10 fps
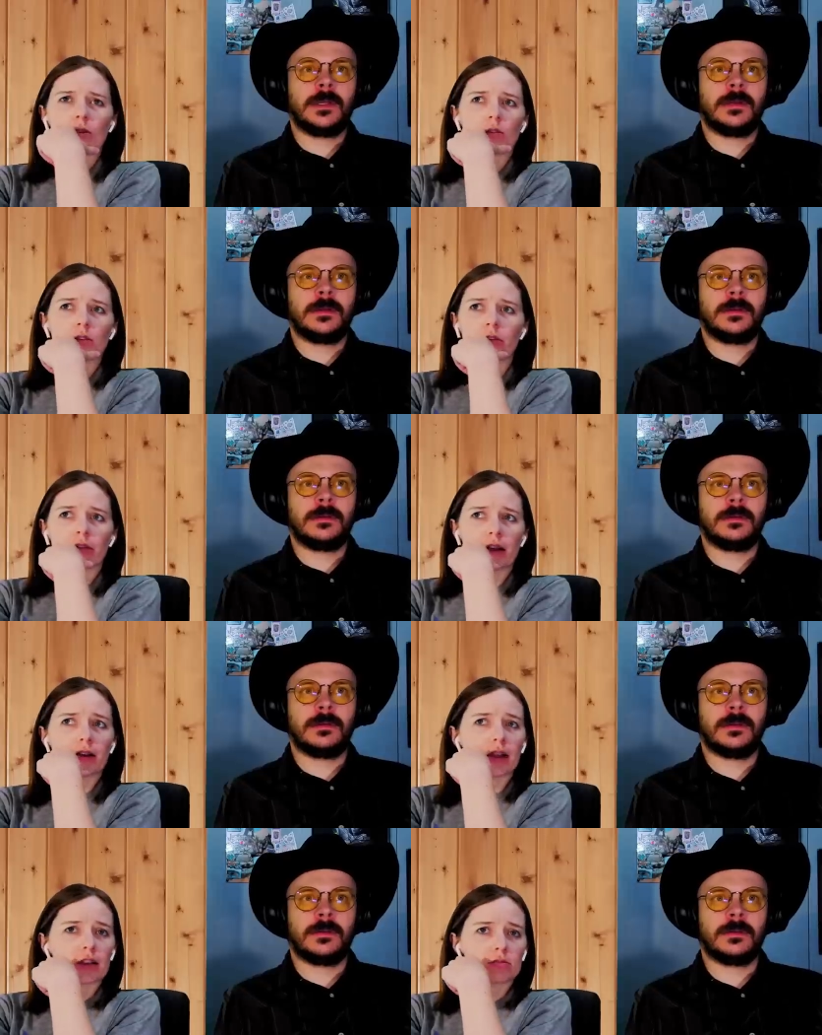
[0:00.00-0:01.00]
Speaker 1: Or
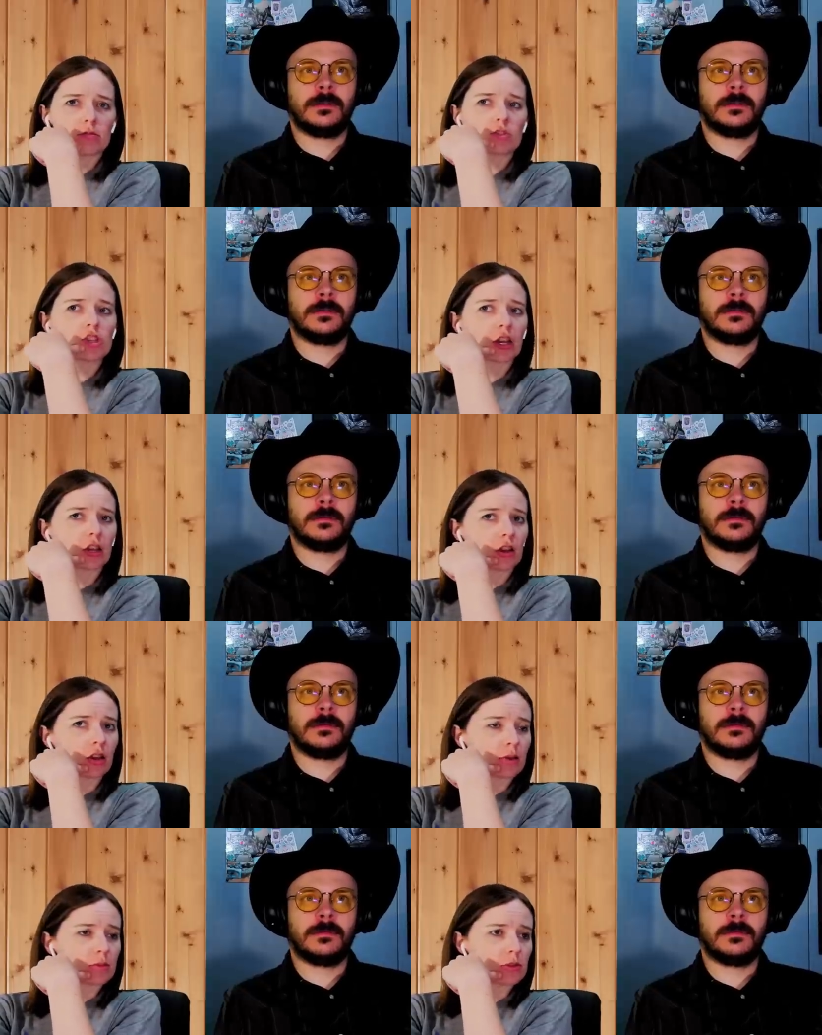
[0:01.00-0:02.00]
that chick cut up
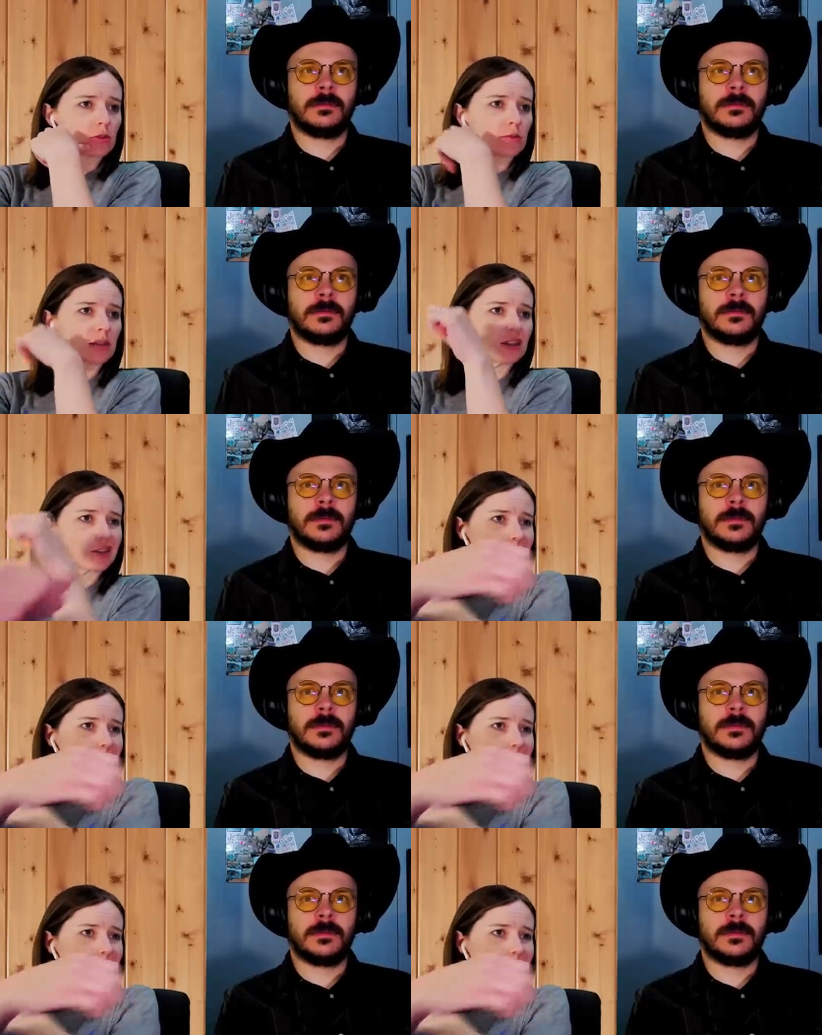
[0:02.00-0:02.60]
to him and...